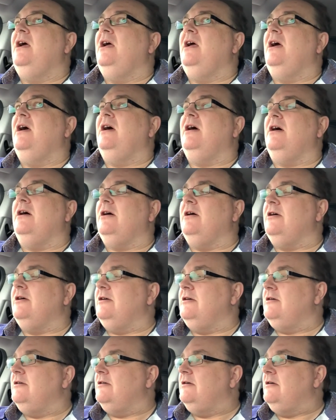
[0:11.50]

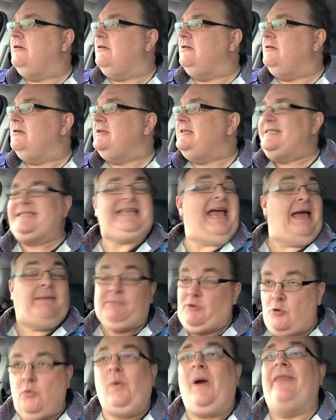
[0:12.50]

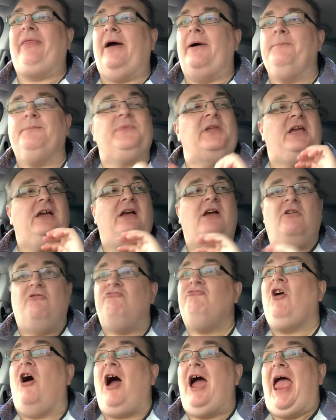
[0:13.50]
Damn you weather.
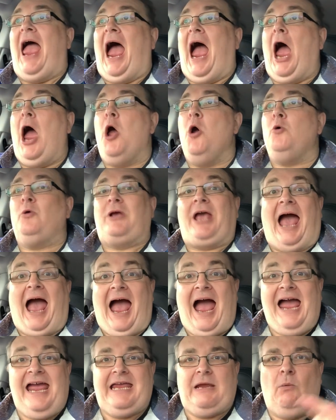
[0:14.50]
Right,
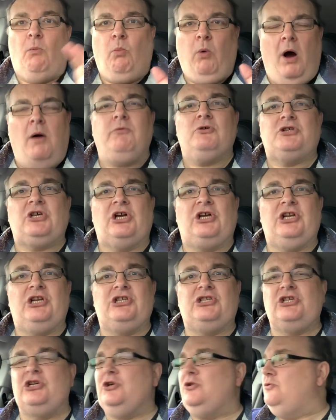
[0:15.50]
okay, what was I going to
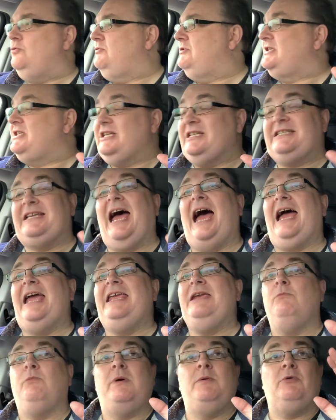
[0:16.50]
do?
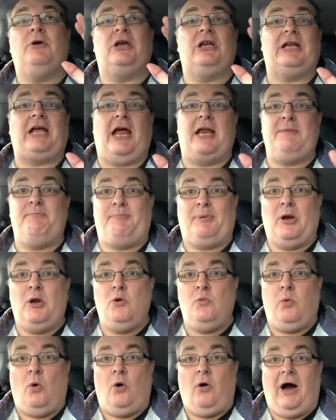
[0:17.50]
Today we were going to go to Blue
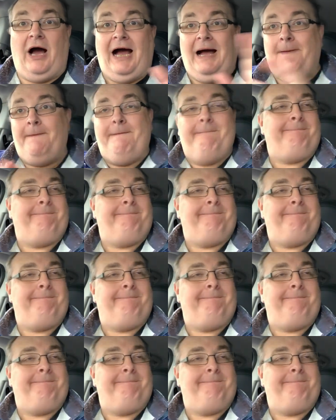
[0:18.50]
Water,